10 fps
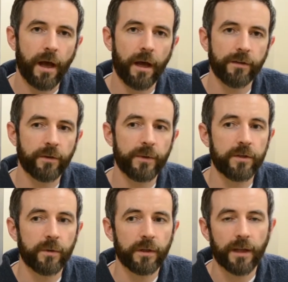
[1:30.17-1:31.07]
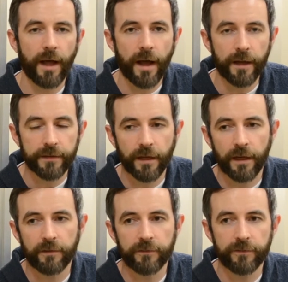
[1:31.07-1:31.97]
So we do a lot
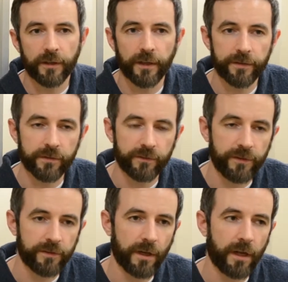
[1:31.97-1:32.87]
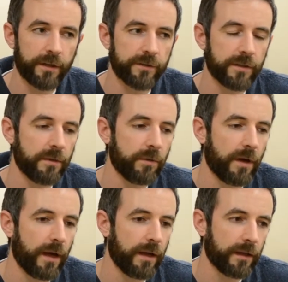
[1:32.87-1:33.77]
of electrophysiology,
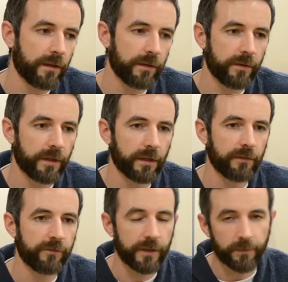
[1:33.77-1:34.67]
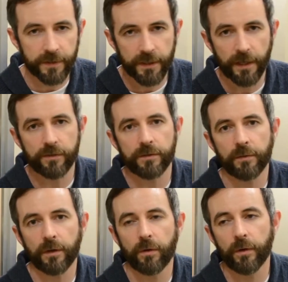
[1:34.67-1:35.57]
including field potential
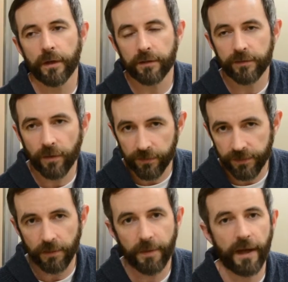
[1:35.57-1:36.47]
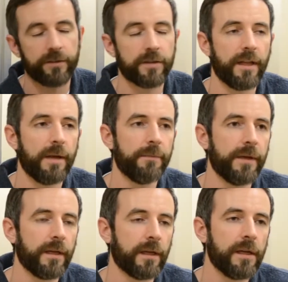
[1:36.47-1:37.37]
recordings, whole cell patch
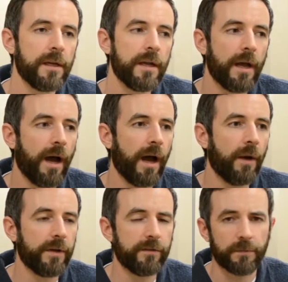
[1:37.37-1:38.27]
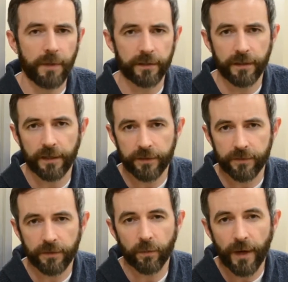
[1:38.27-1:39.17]
clamping. We do some
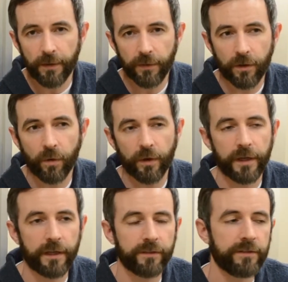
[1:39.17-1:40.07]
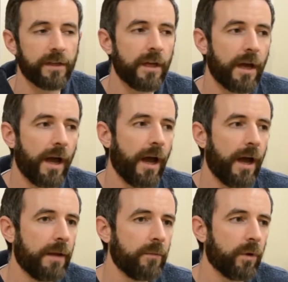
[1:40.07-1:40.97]
multi-electrode array recordings,
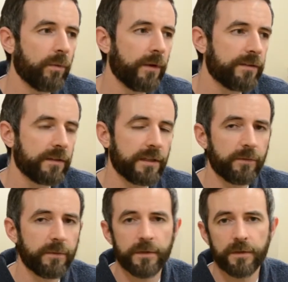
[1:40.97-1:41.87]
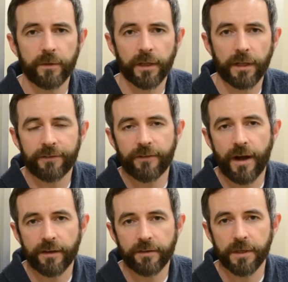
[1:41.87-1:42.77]
and more recently we've been doing a lot of
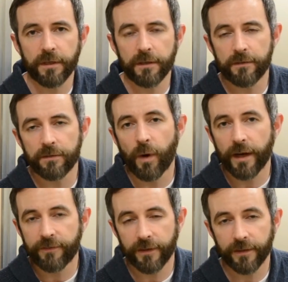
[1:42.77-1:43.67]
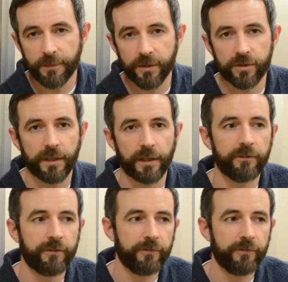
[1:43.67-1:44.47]
high-speed wide-field imaging of